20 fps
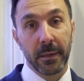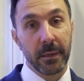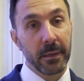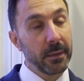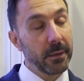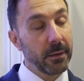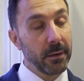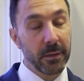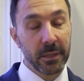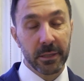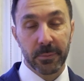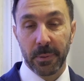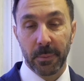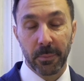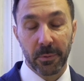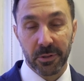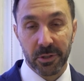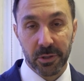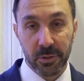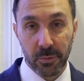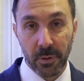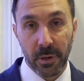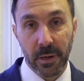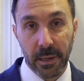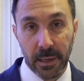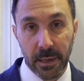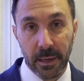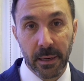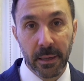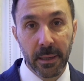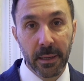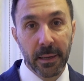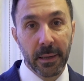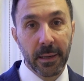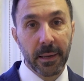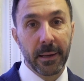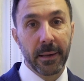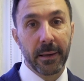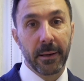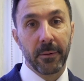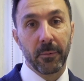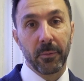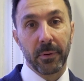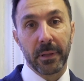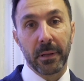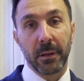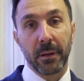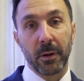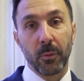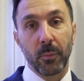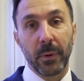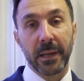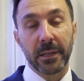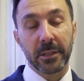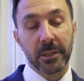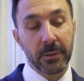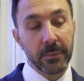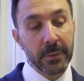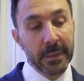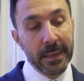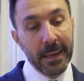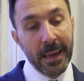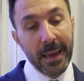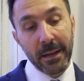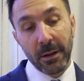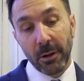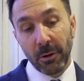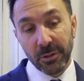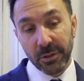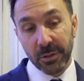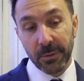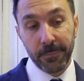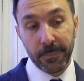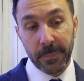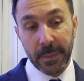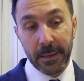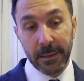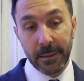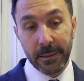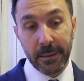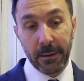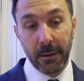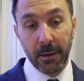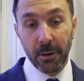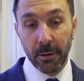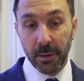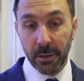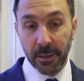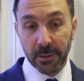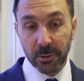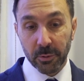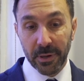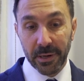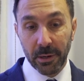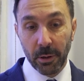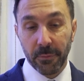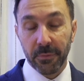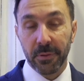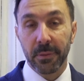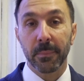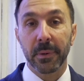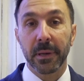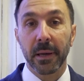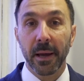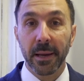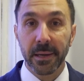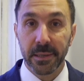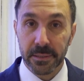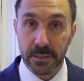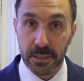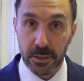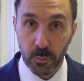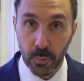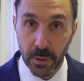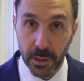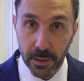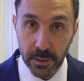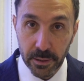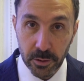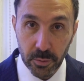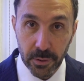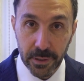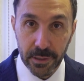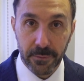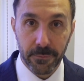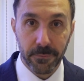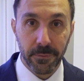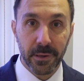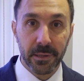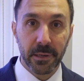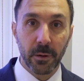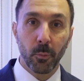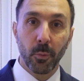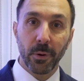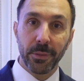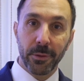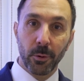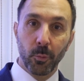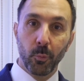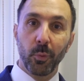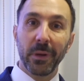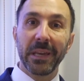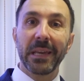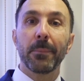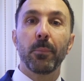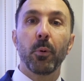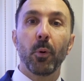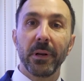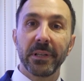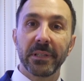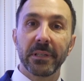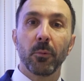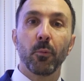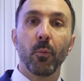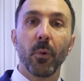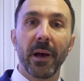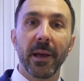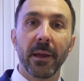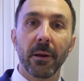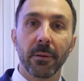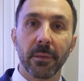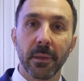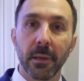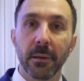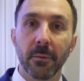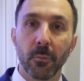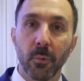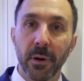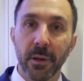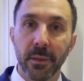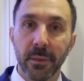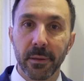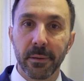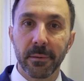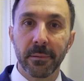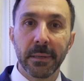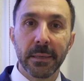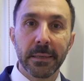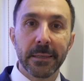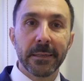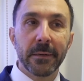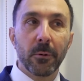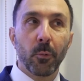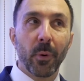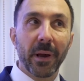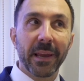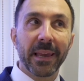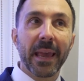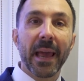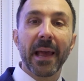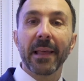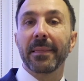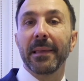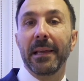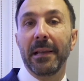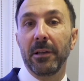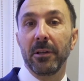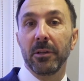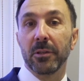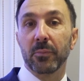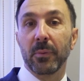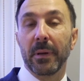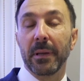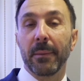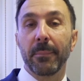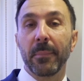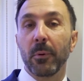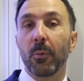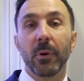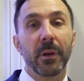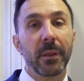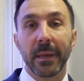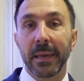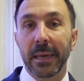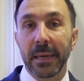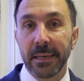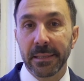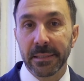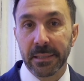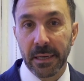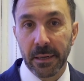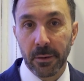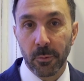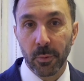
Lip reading: A lot of these people are struggling with a lot of weight. So, and also, I try to offer them guidance as well. I try to find out what their weak points and why are they Why can't they lose weight? I mean, what are they eating?